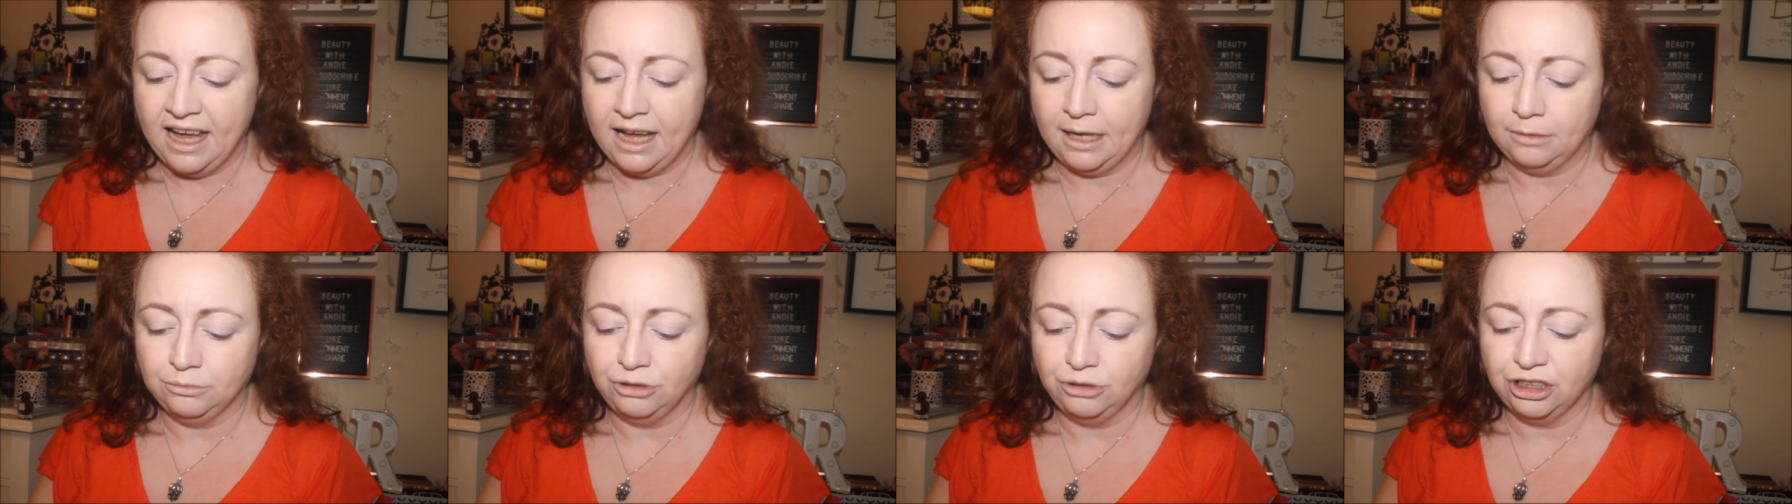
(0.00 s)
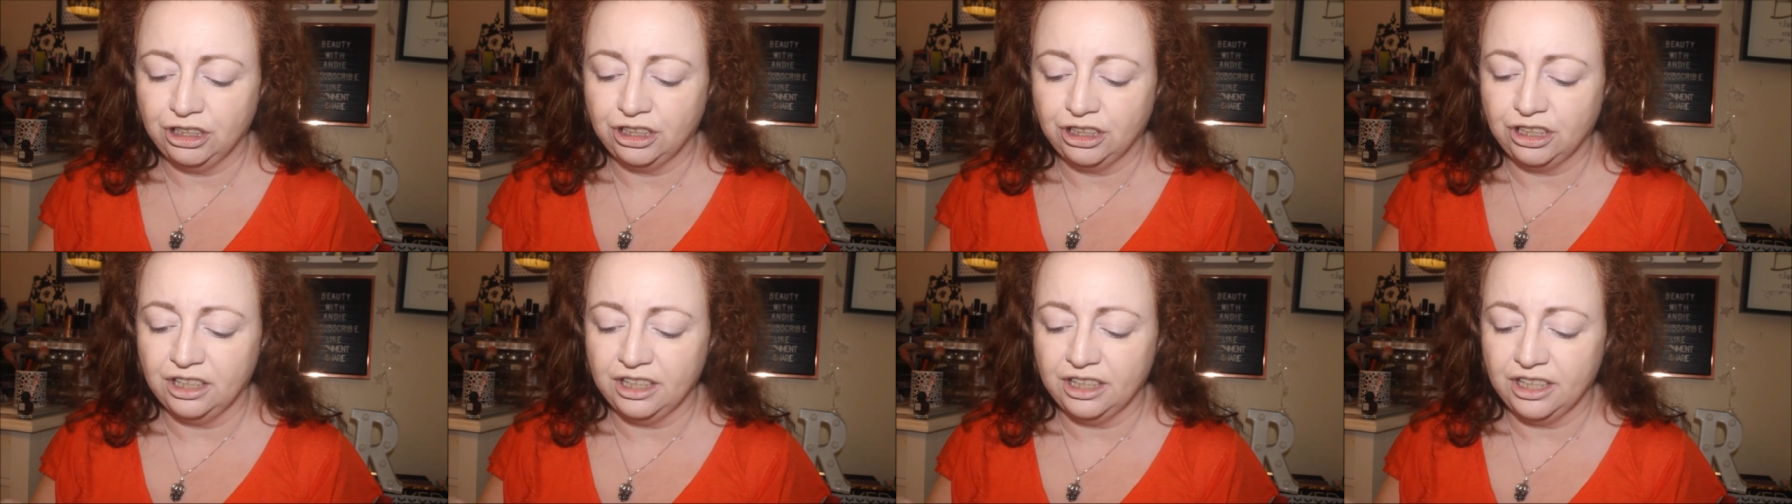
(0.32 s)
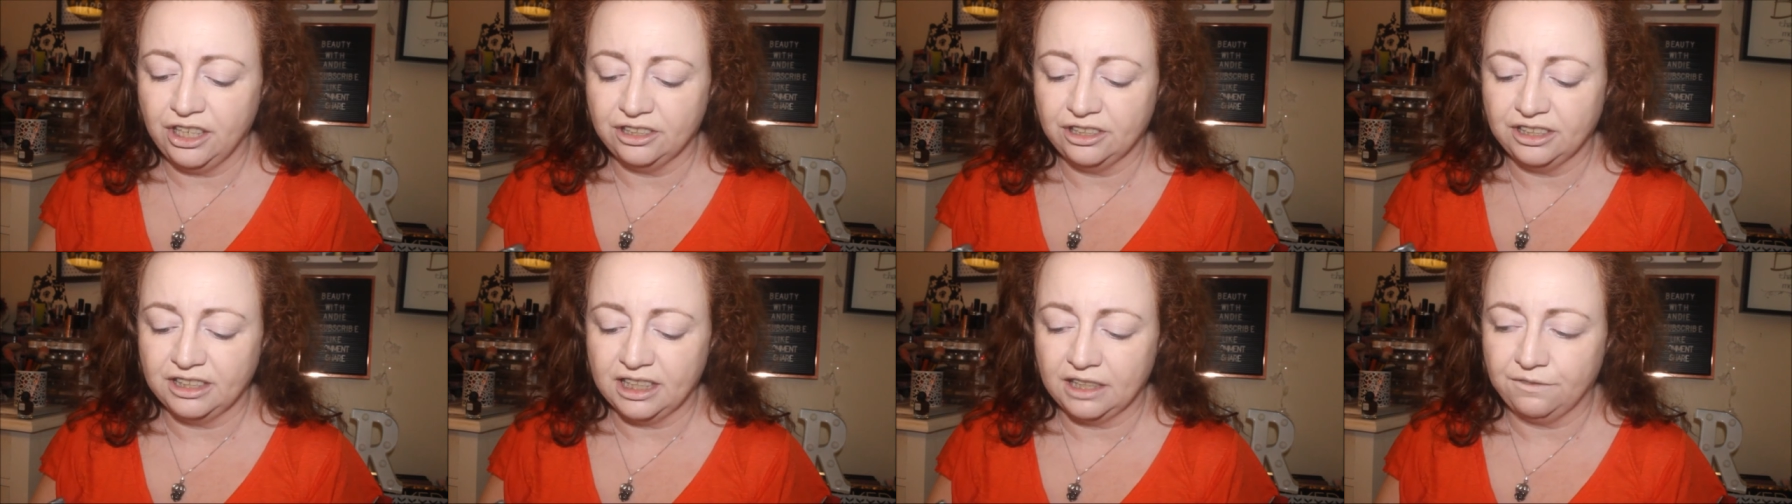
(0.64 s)
I'm just going to
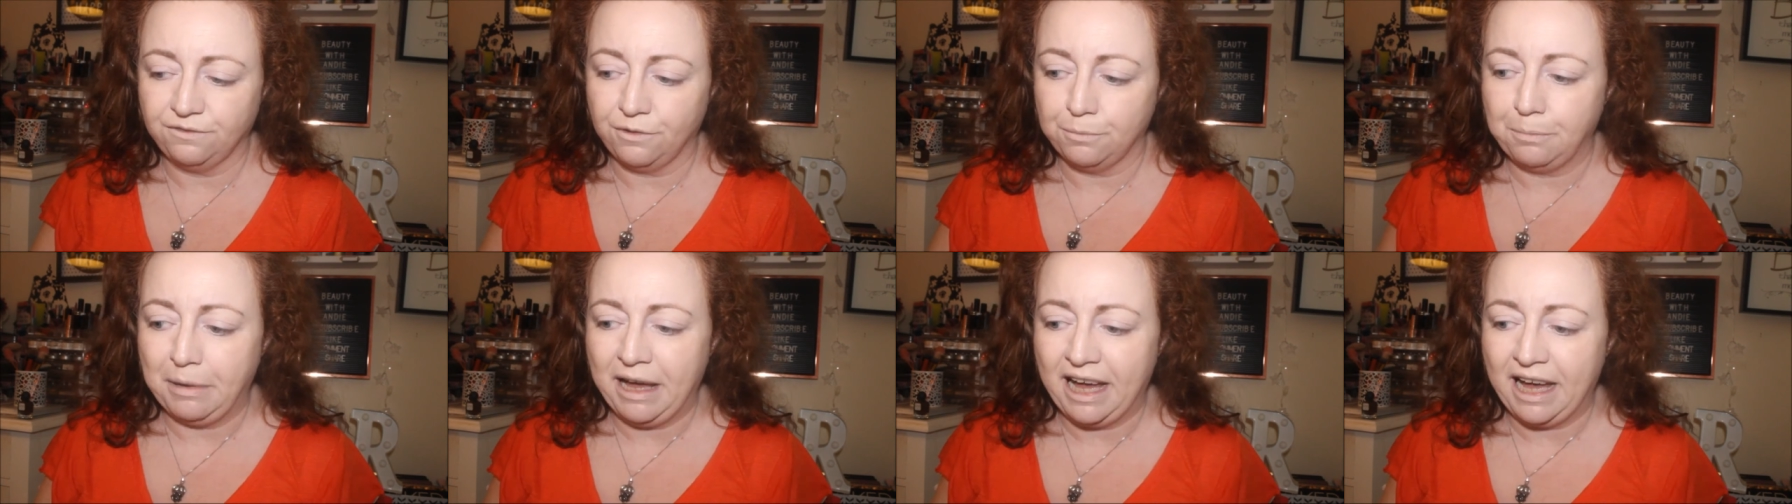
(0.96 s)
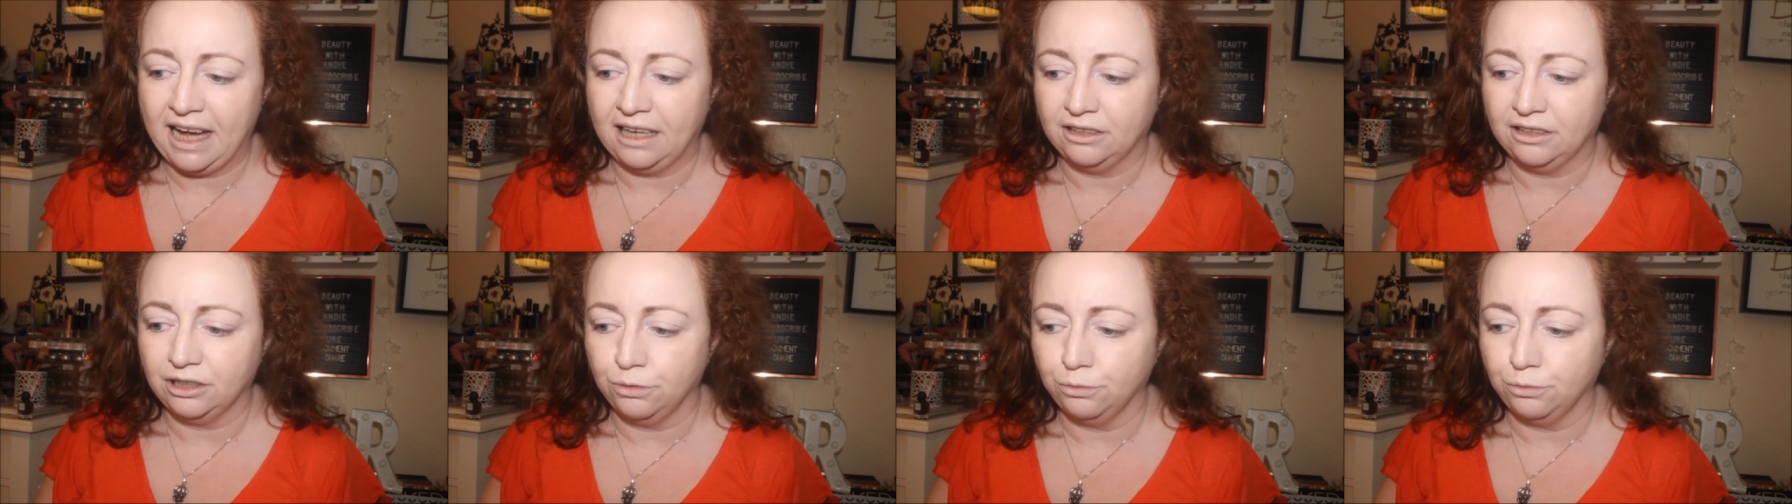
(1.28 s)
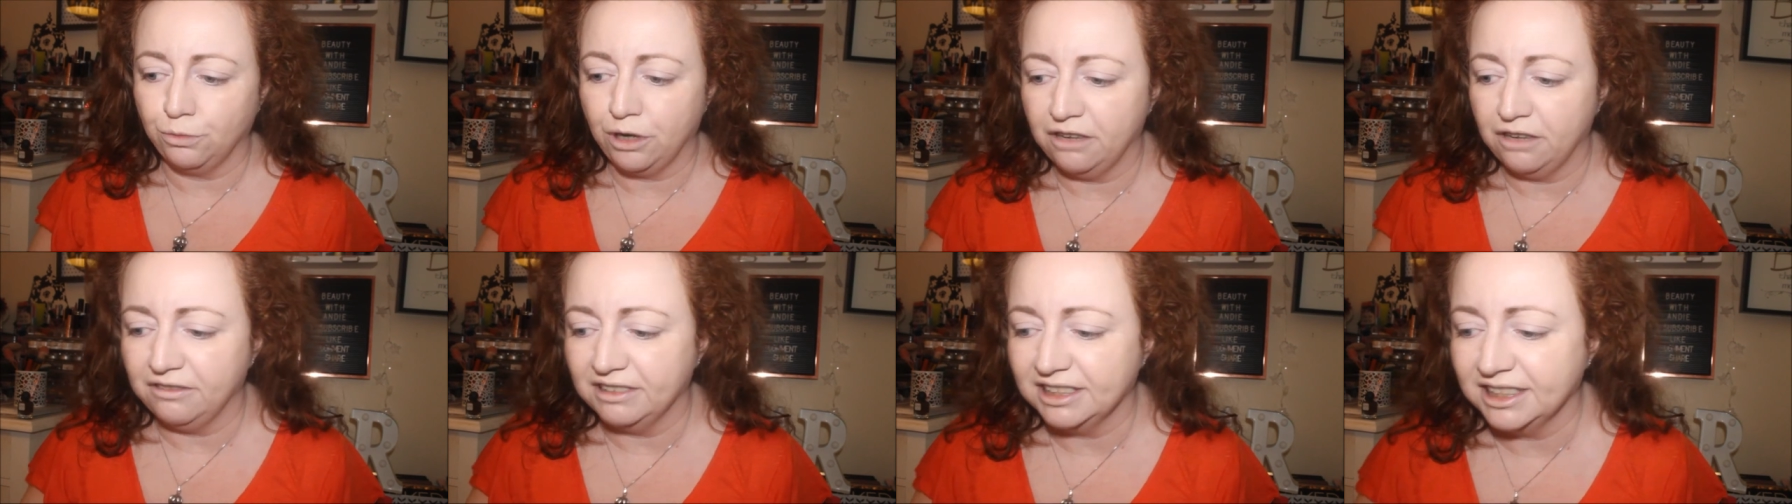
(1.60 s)
use this for powder,
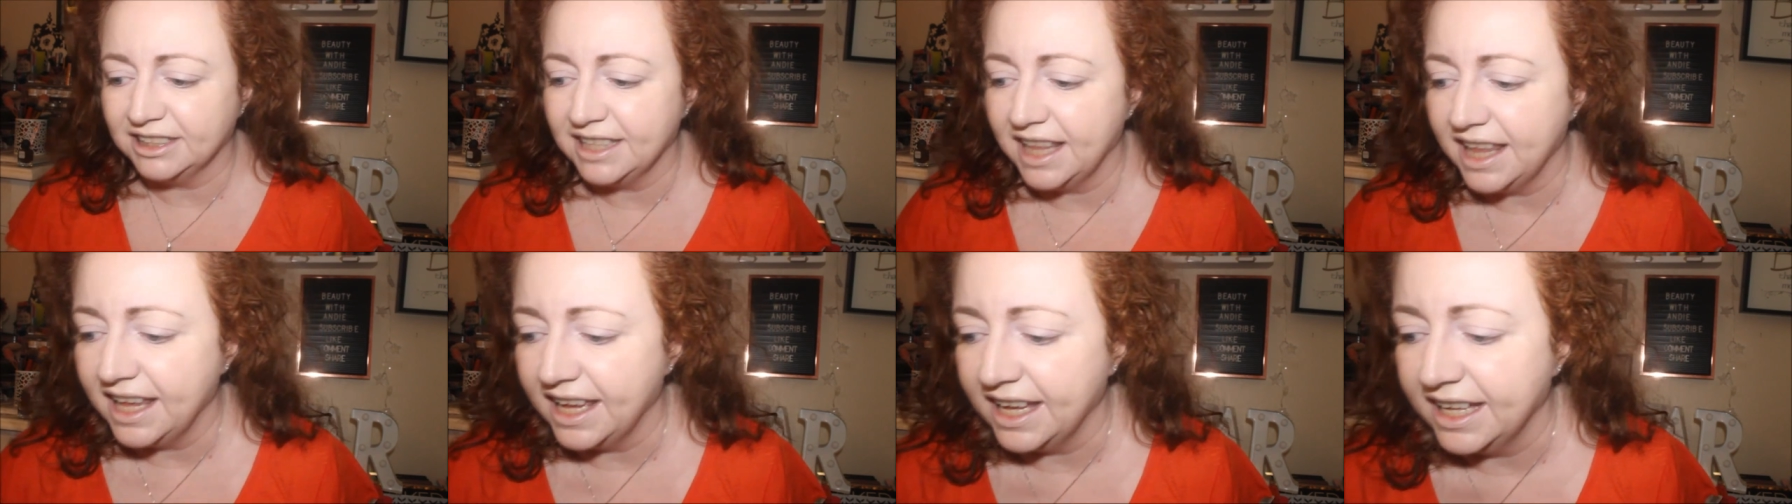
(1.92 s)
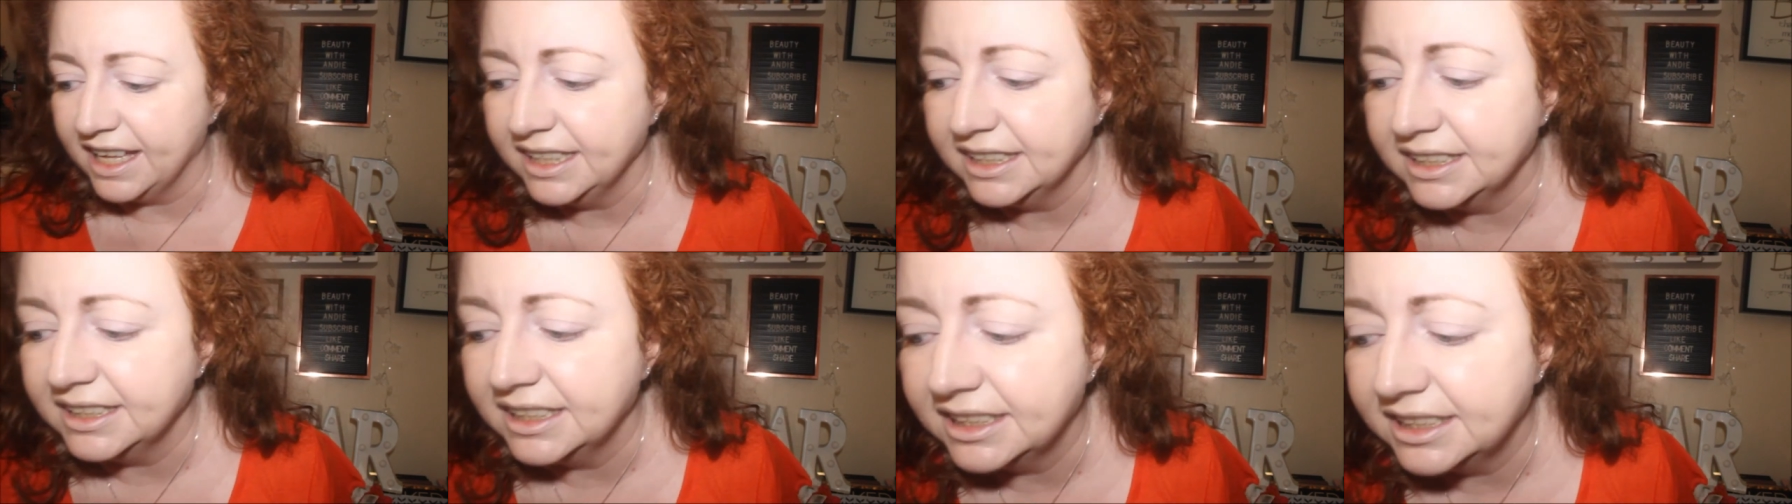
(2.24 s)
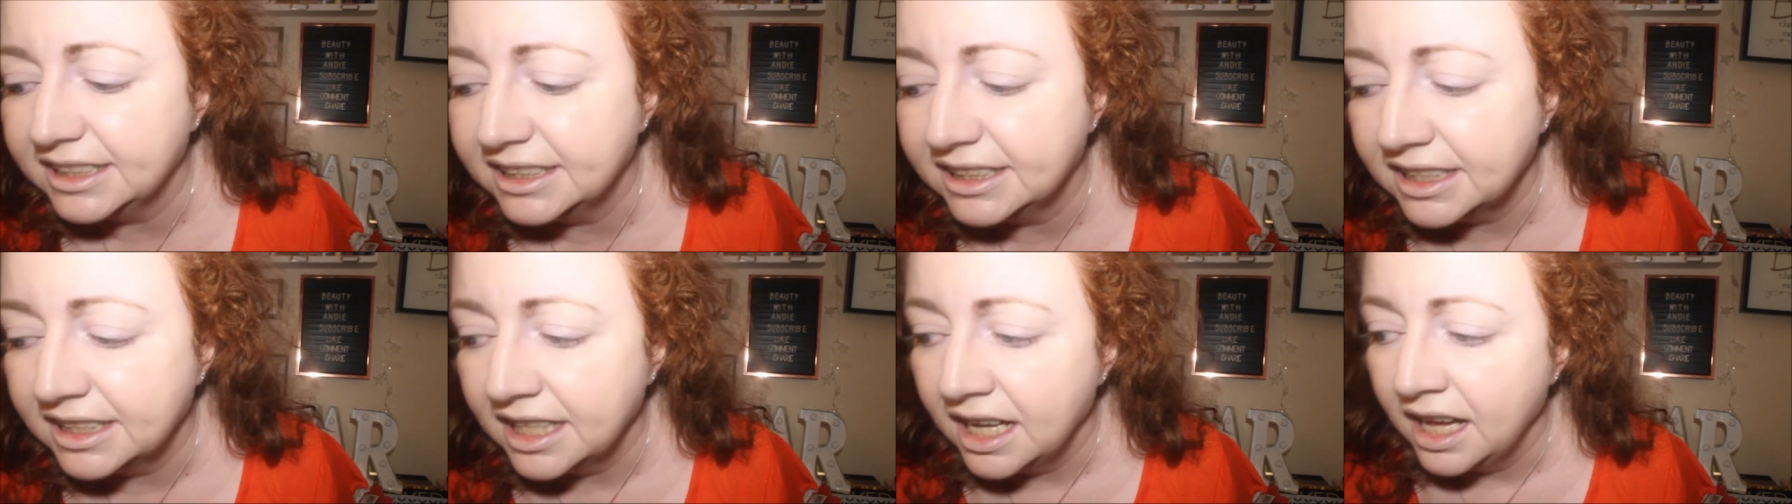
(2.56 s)
whereas
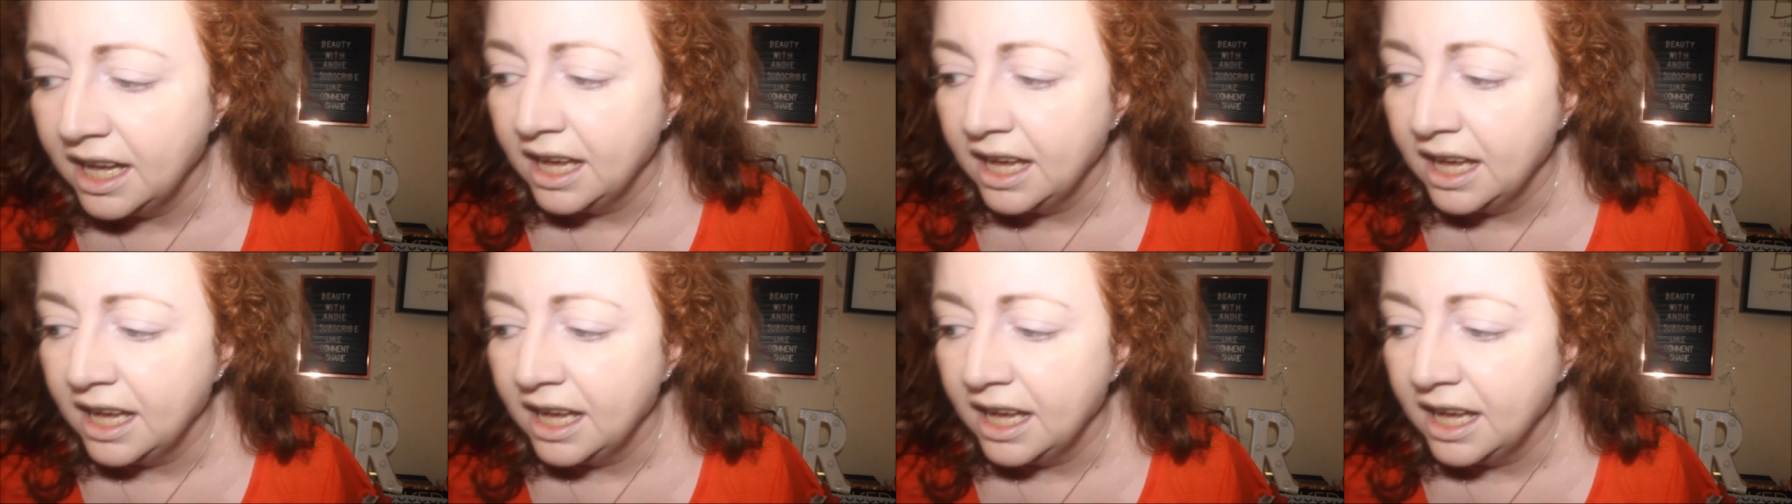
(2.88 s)
this